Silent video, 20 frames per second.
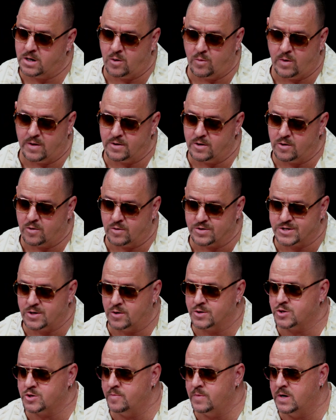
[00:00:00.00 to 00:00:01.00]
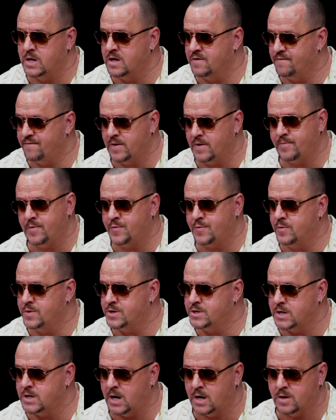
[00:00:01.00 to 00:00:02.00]
Whether you're on social media, flipping through the
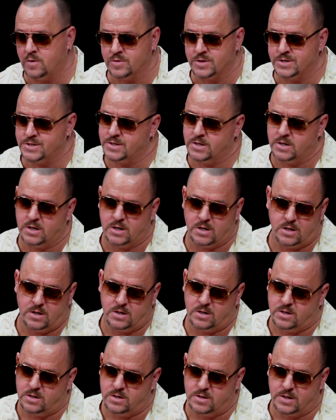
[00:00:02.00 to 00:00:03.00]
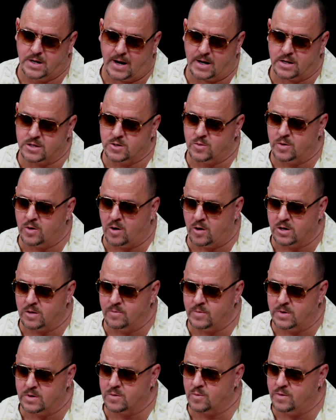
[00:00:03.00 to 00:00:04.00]
channels, you got into an
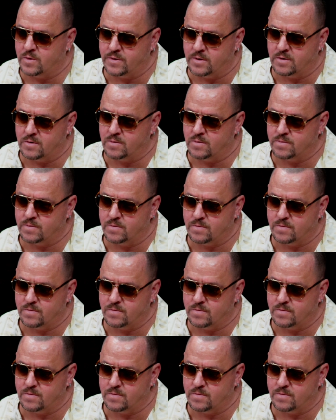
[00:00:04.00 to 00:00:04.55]
argument with your